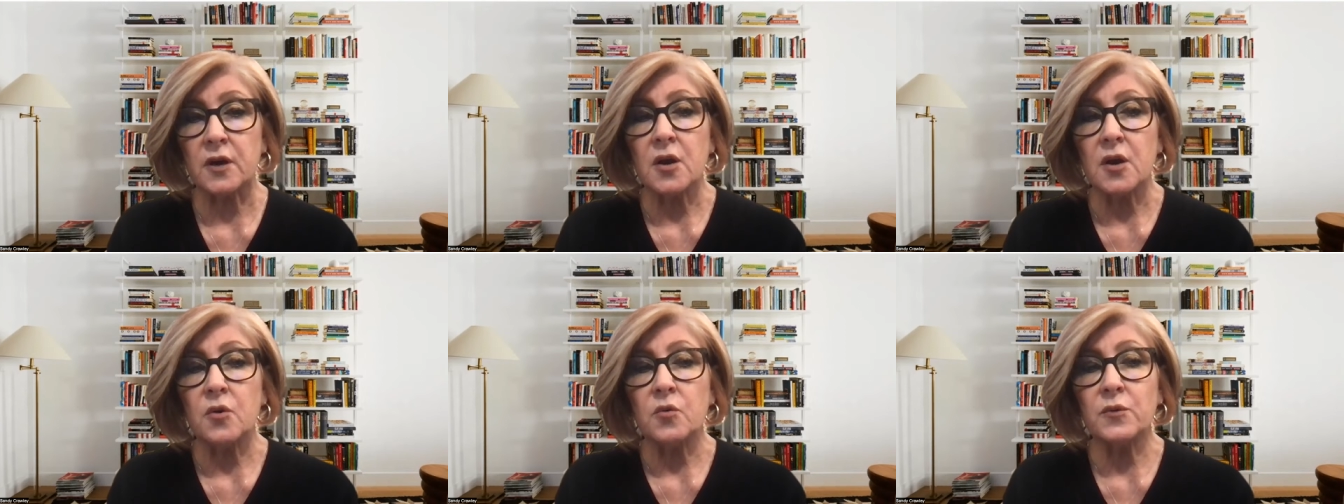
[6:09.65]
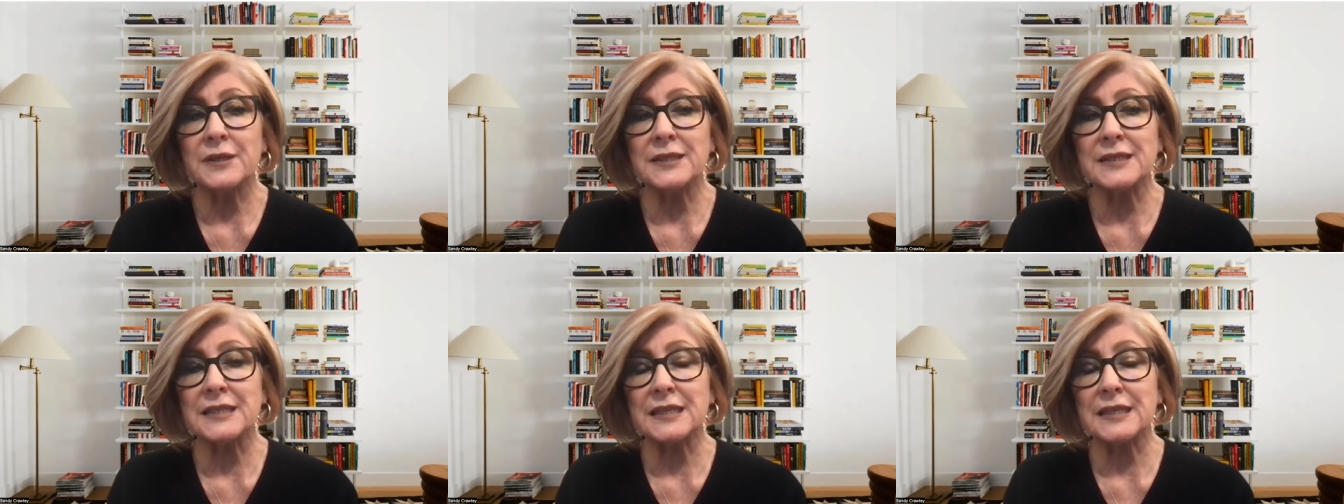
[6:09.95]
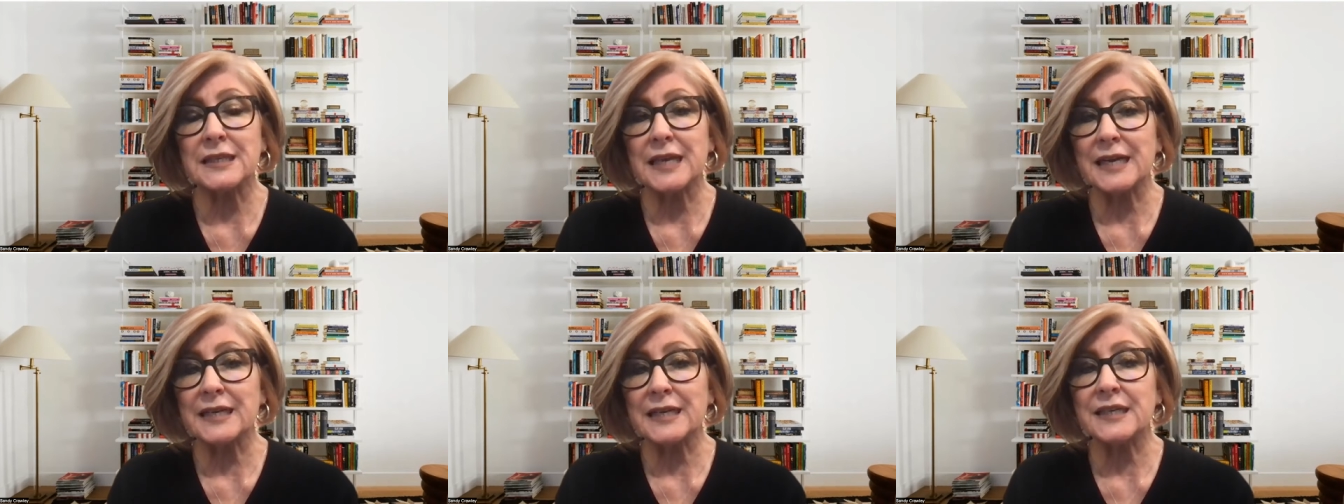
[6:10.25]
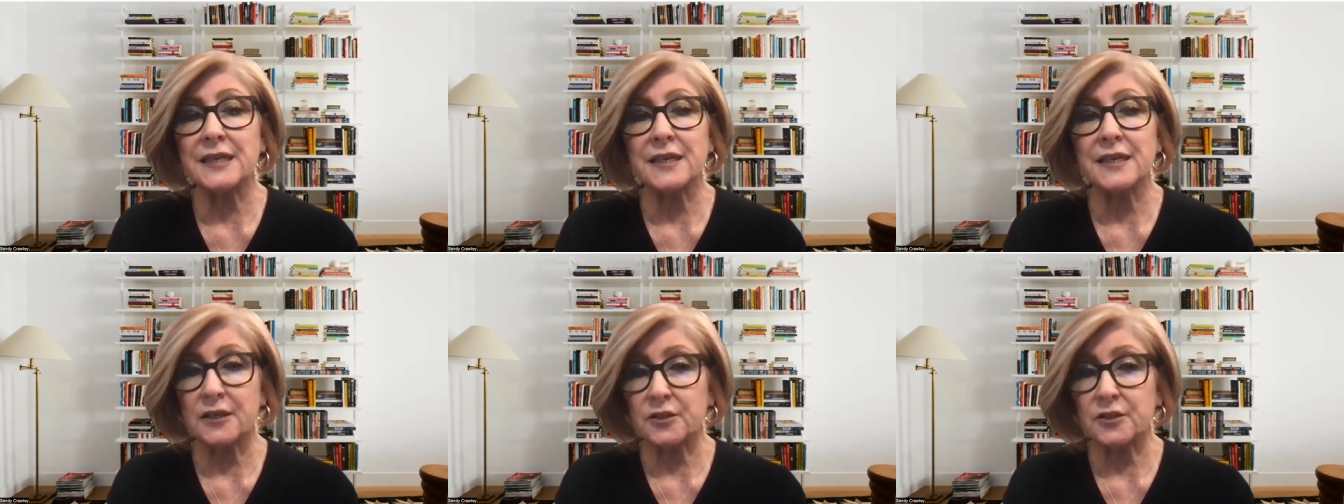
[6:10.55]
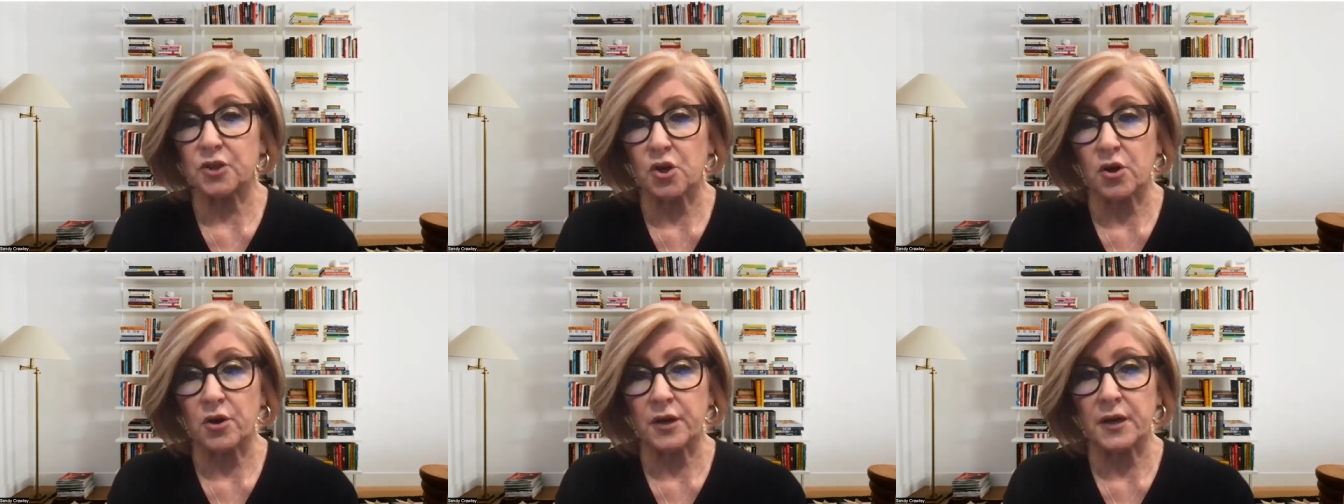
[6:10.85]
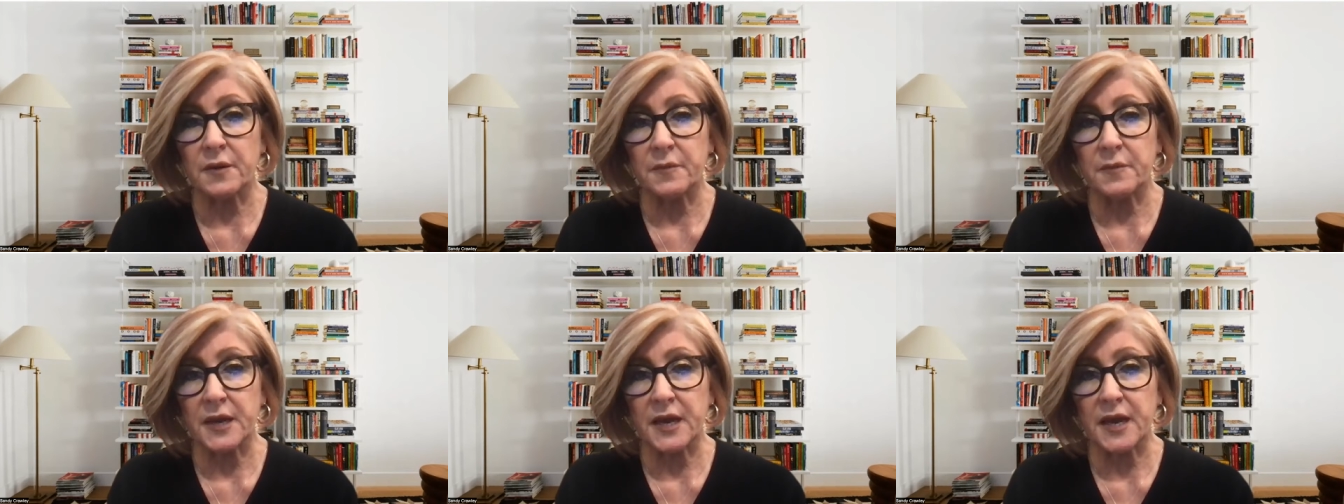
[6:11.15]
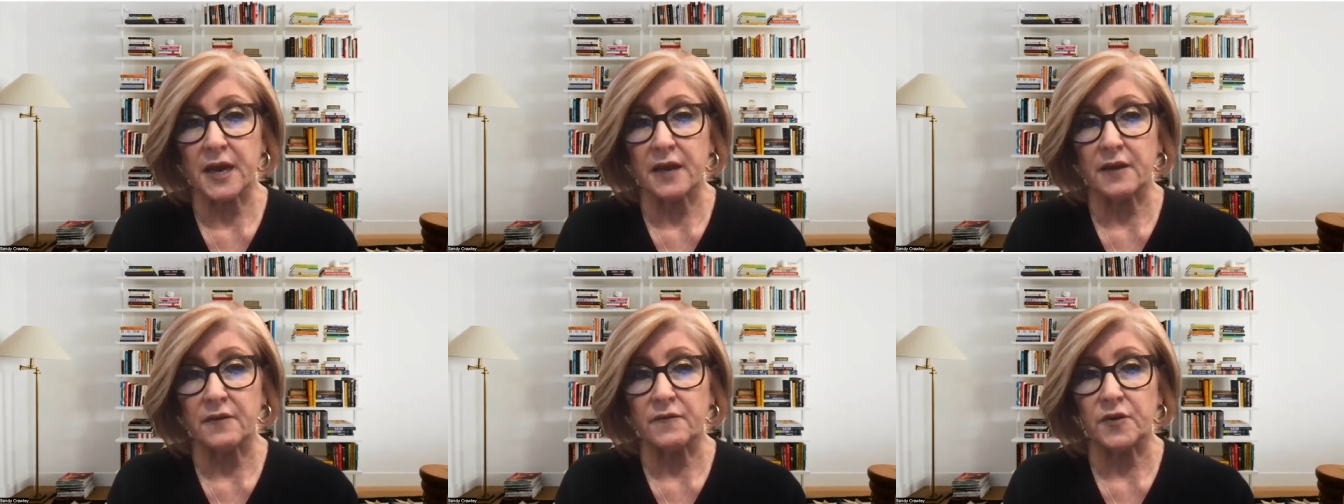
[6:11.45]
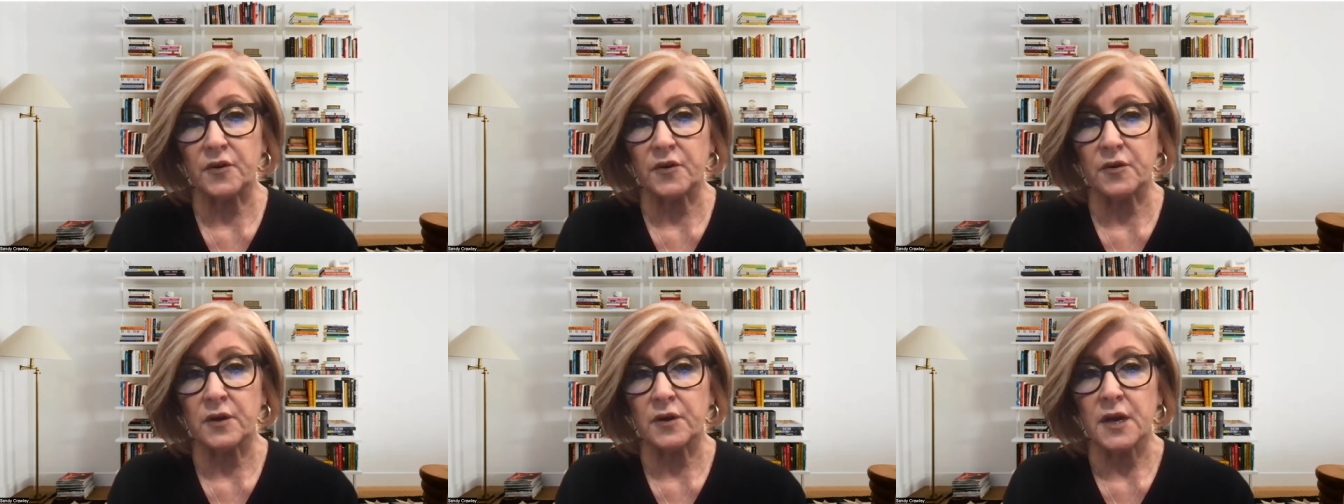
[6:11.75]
when selecting a target behavior